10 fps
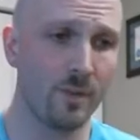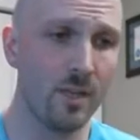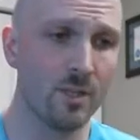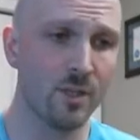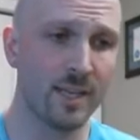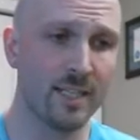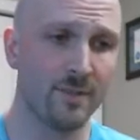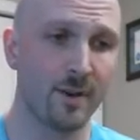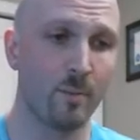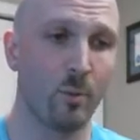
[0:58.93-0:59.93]
So I think it's
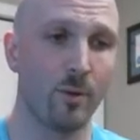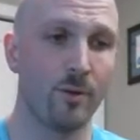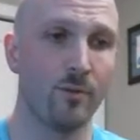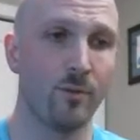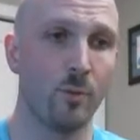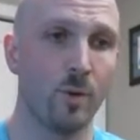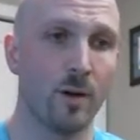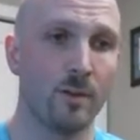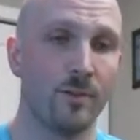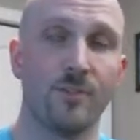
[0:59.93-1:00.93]
very important
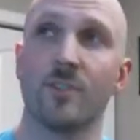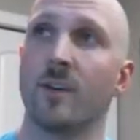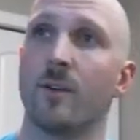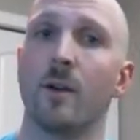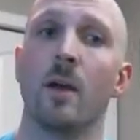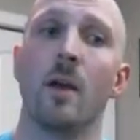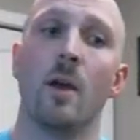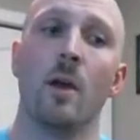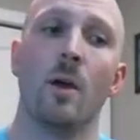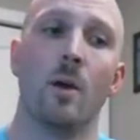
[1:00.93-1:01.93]
to discover
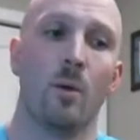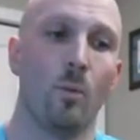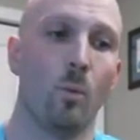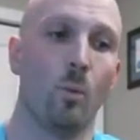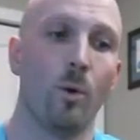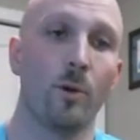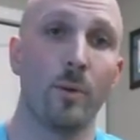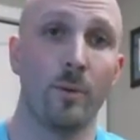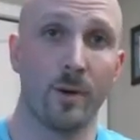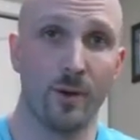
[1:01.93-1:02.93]
what do we
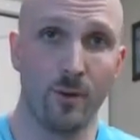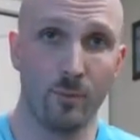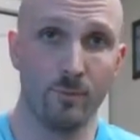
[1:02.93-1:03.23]
want to do,